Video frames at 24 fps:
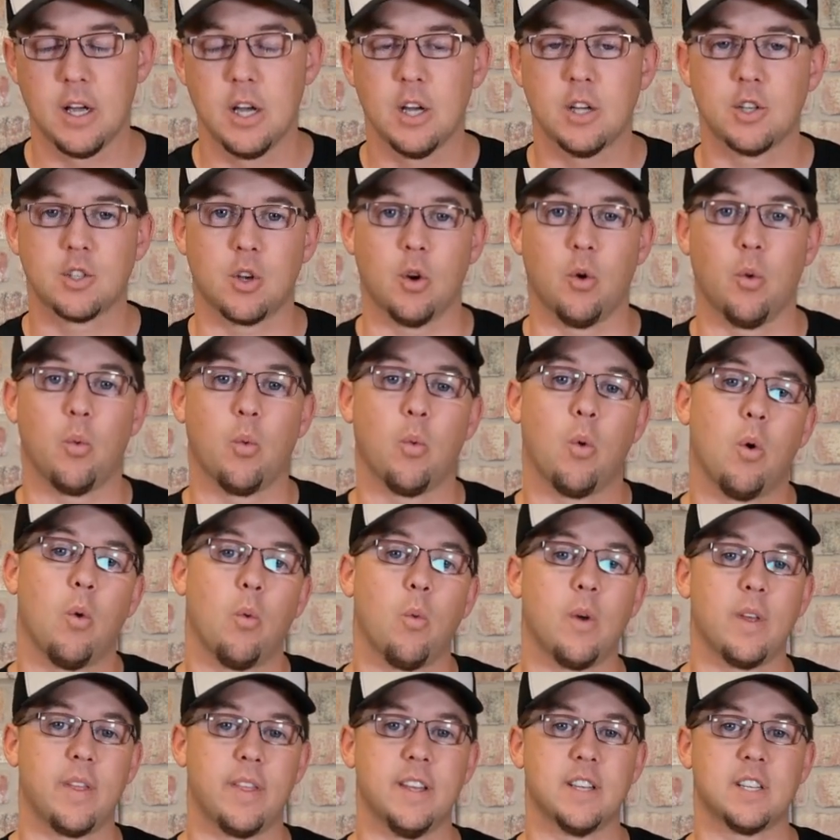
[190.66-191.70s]
So
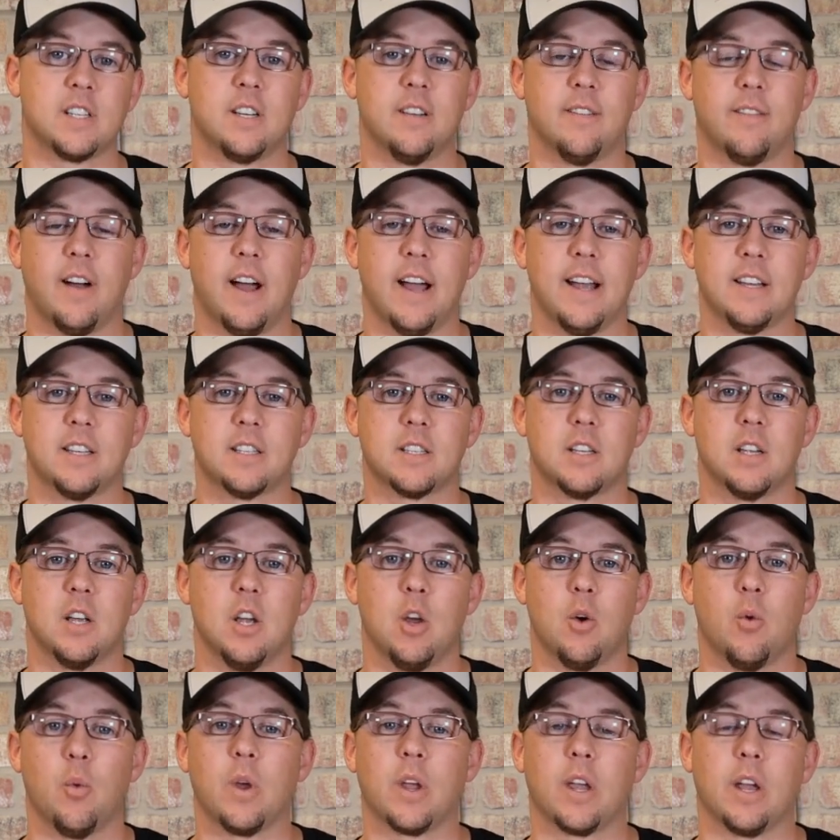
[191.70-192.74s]
with this device,
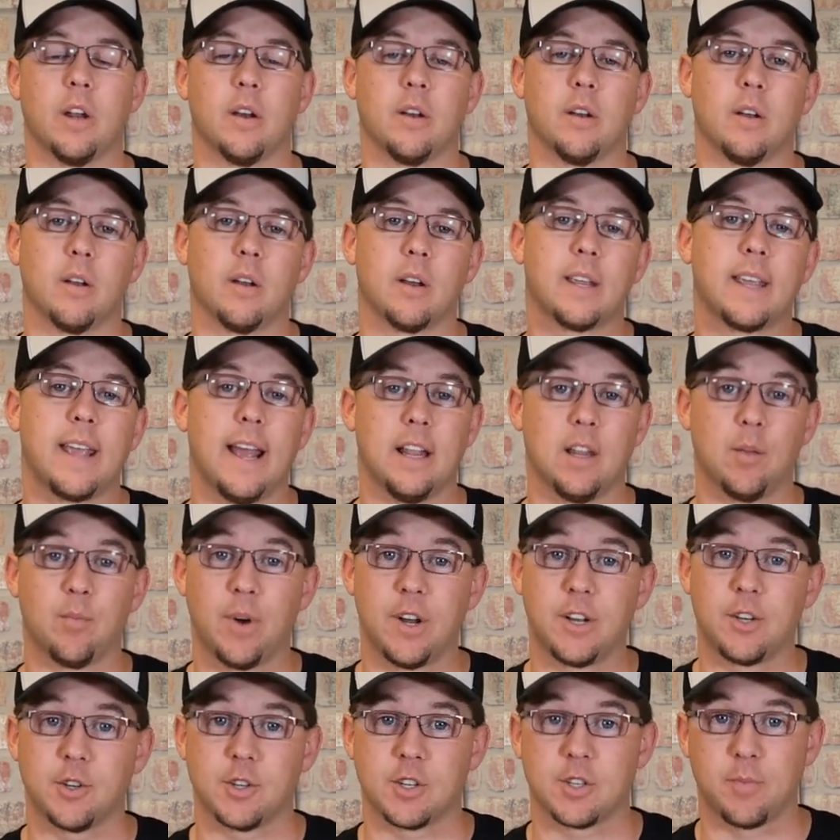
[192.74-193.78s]
we can
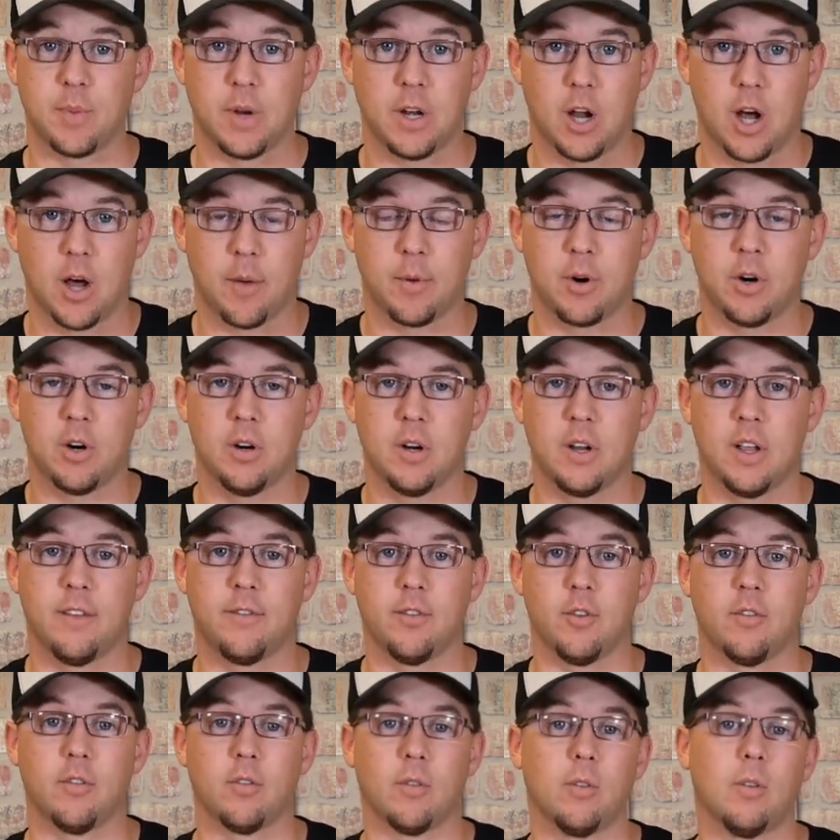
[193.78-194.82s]
calibrate your speedometer.
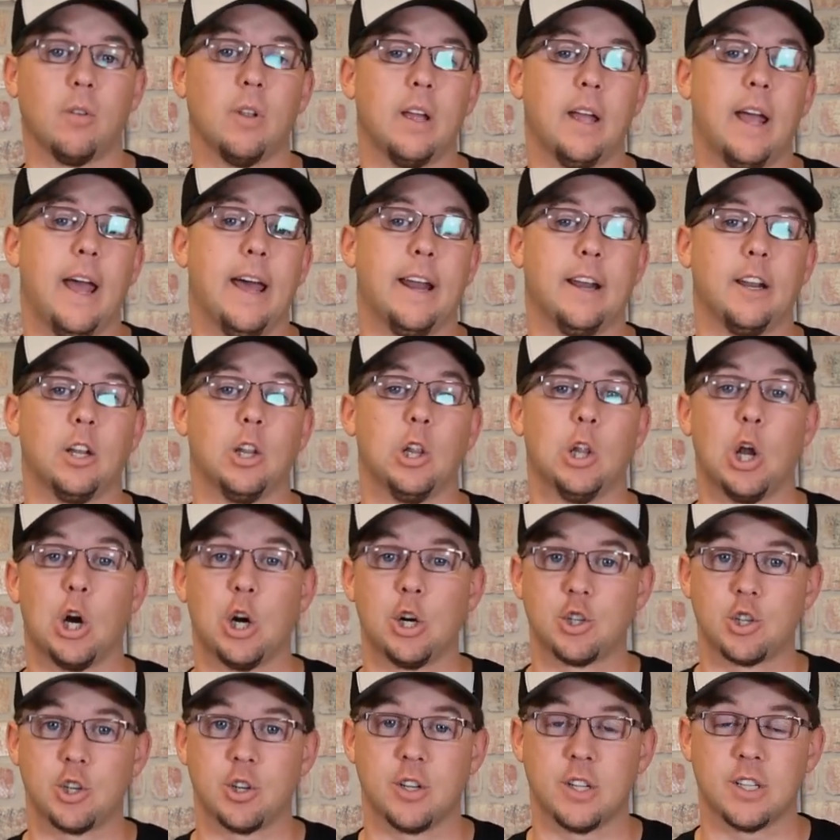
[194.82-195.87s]
If you've added
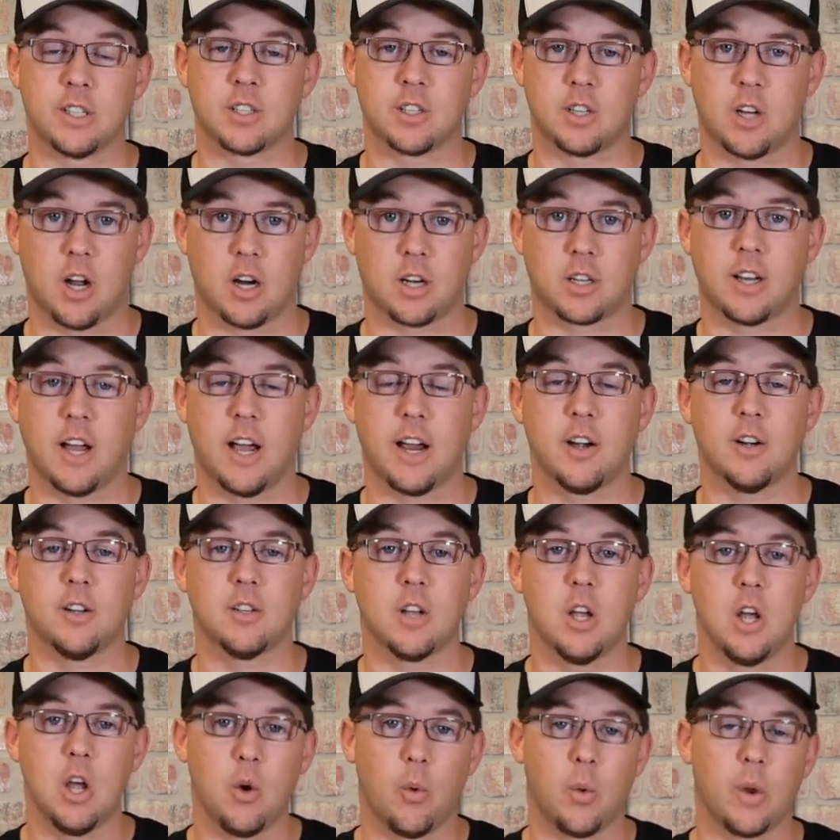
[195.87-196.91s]
larger than stock tires,
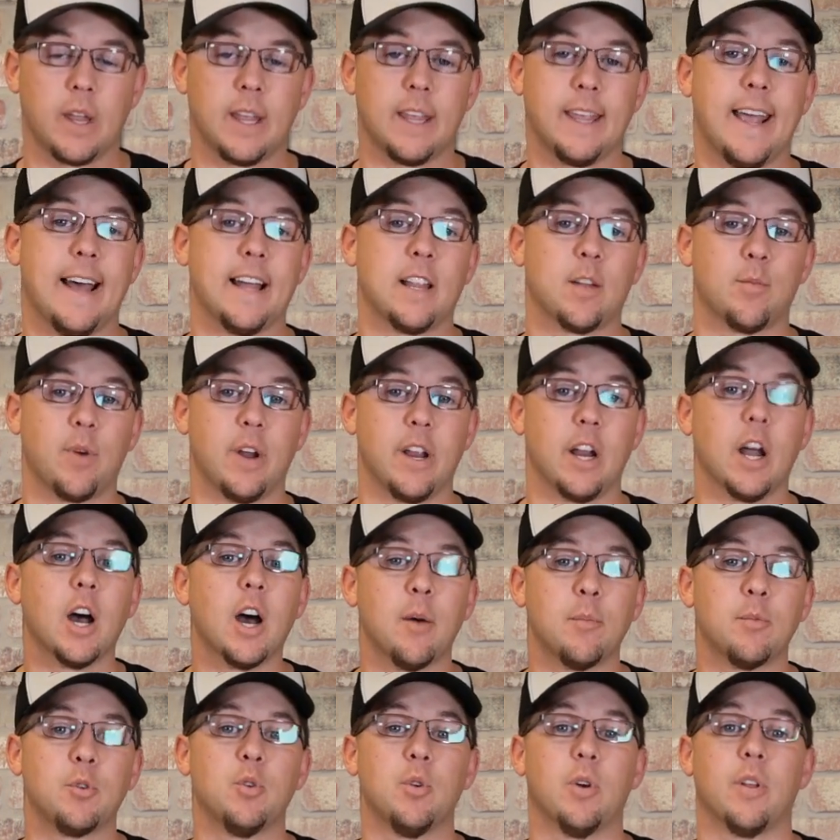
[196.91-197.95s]
we can calibrate
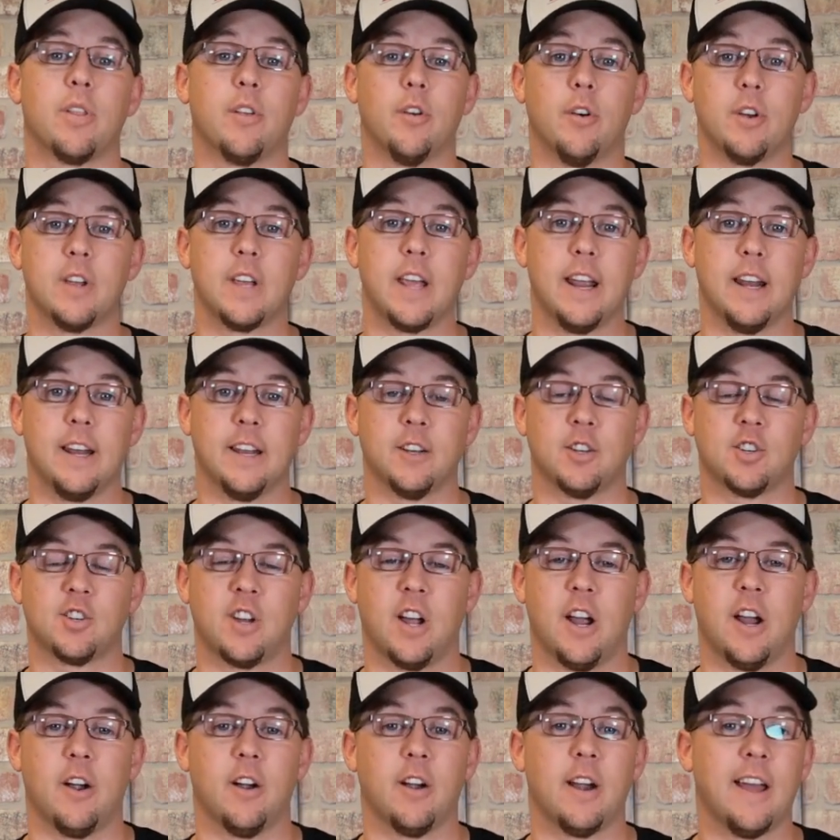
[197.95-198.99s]
up to a 38-inch
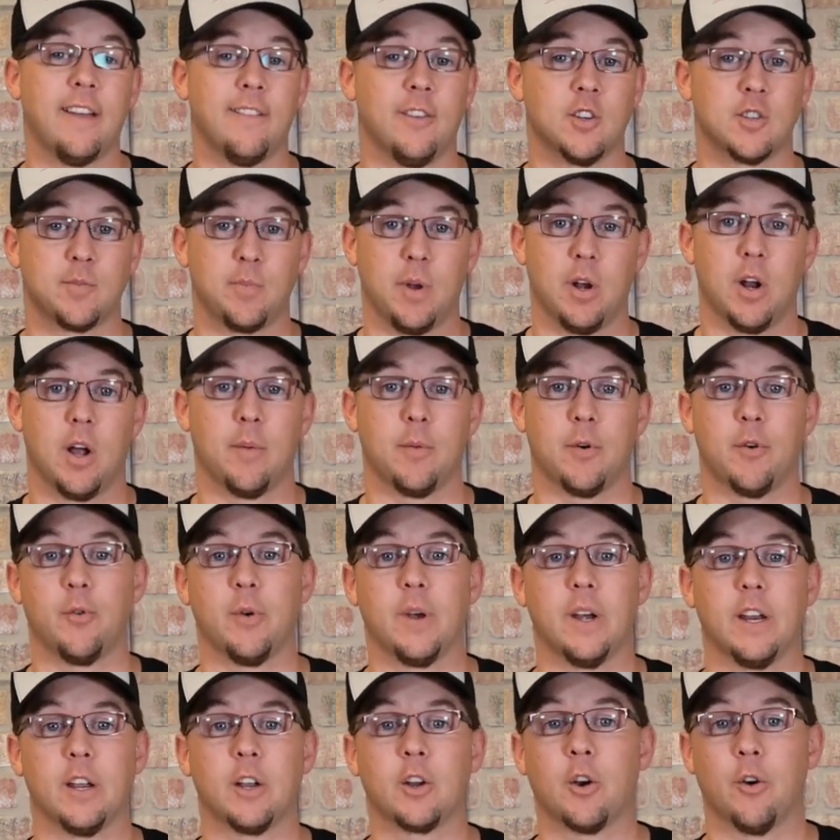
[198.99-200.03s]
tire and have your speedometer
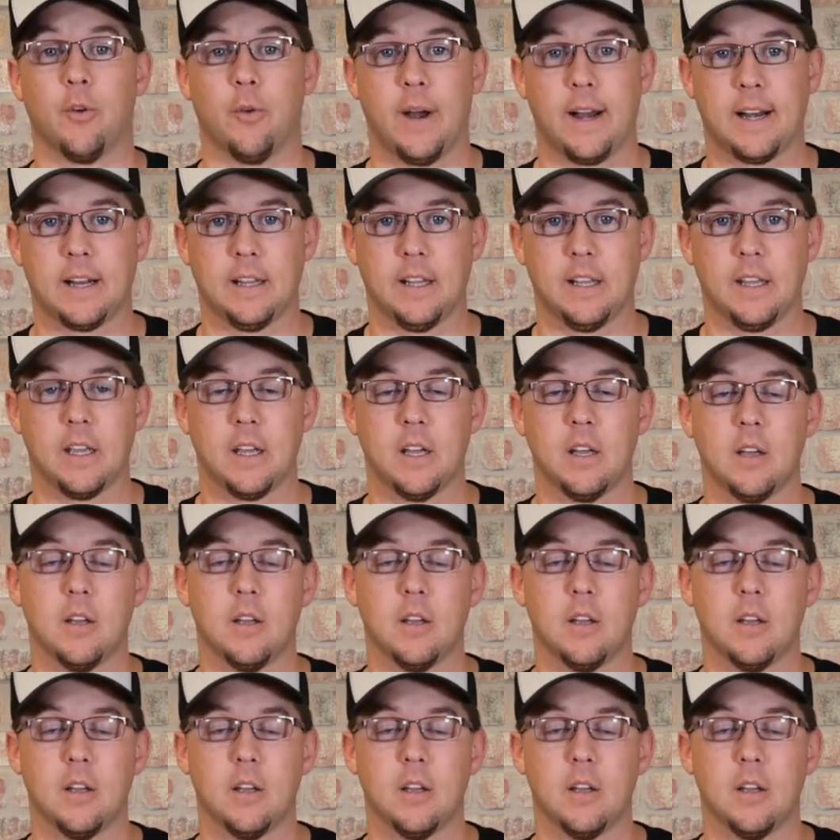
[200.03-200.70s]
reading correctly.